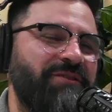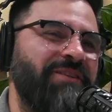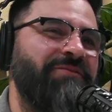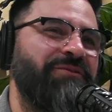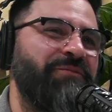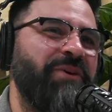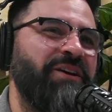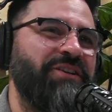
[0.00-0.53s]

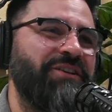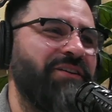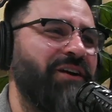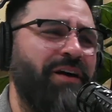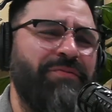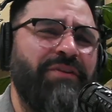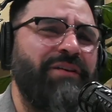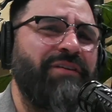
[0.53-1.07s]
information.
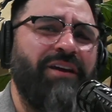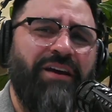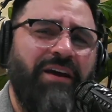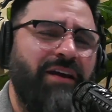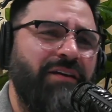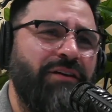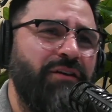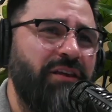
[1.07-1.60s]

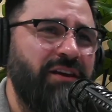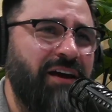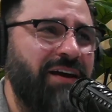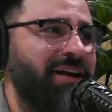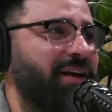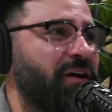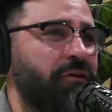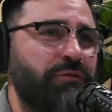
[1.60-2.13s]
You think I
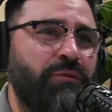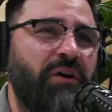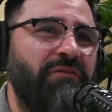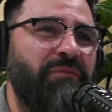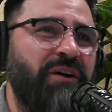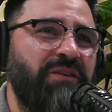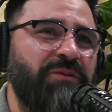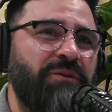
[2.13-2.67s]
can go 12
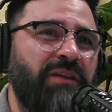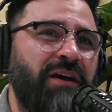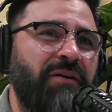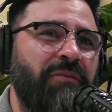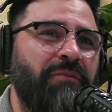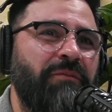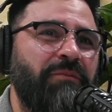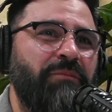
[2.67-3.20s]
months
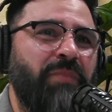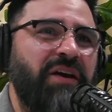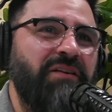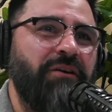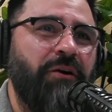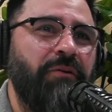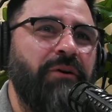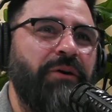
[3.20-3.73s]
without my
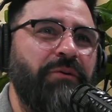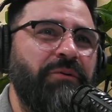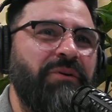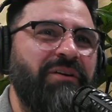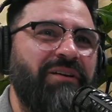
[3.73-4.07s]
Toto?